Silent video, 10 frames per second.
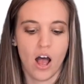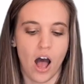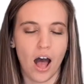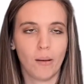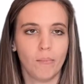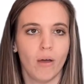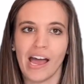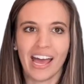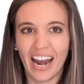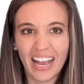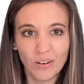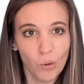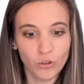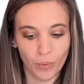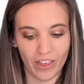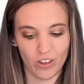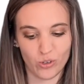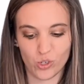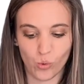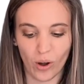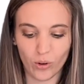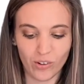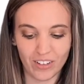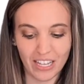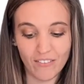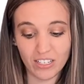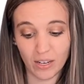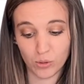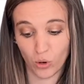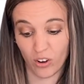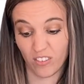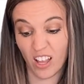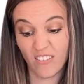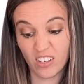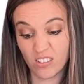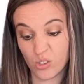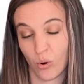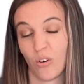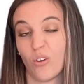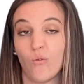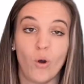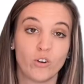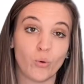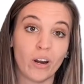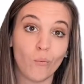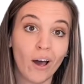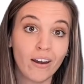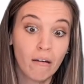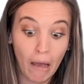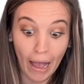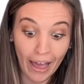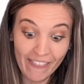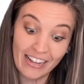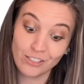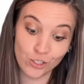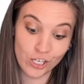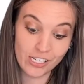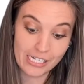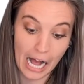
Um, and I can multiply those, square root of 11 times square root of 11, square root of 121, and that's just